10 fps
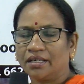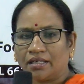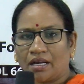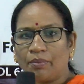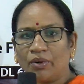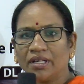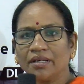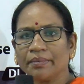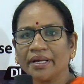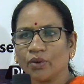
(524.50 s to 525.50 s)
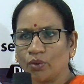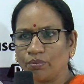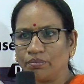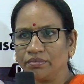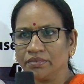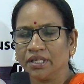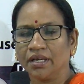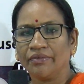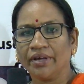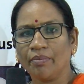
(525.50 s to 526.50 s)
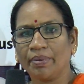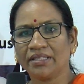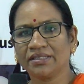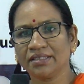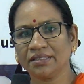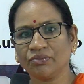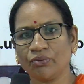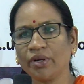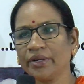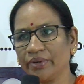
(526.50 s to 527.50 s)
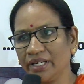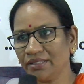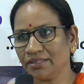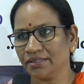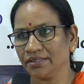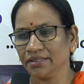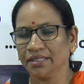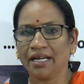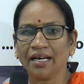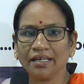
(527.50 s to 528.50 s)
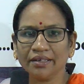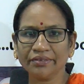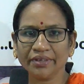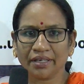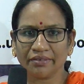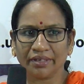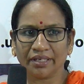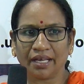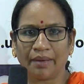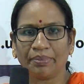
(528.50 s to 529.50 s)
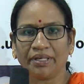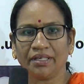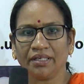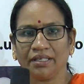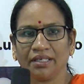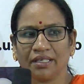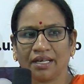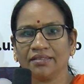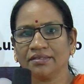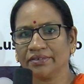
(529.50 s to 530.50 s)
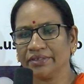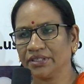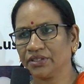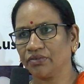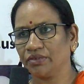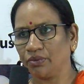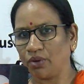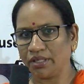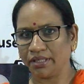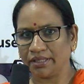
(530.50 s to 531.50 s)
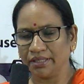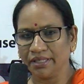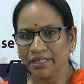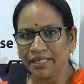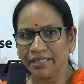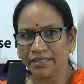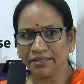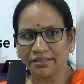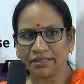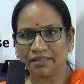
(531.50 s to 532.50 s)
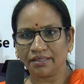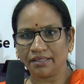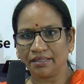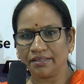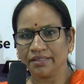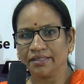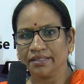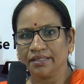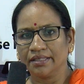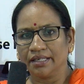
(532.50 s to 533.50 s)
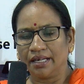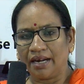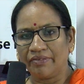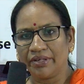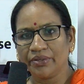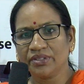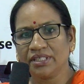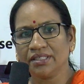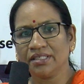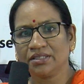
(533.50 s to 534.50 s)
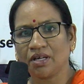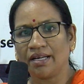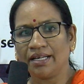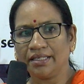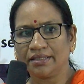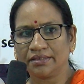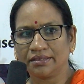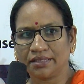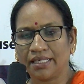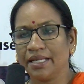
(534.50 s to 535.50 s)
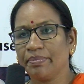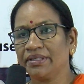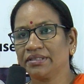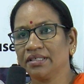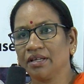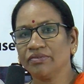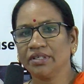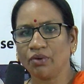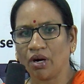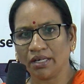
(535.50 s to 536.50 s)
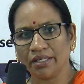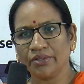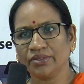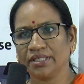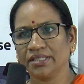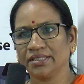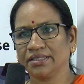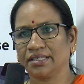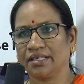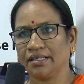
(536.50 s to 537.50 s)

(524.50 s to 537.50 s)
commode in my home. We have purchased 4 units. And we are very happy in conservation of the water. It is, after using this toilet, 30% of the water usage is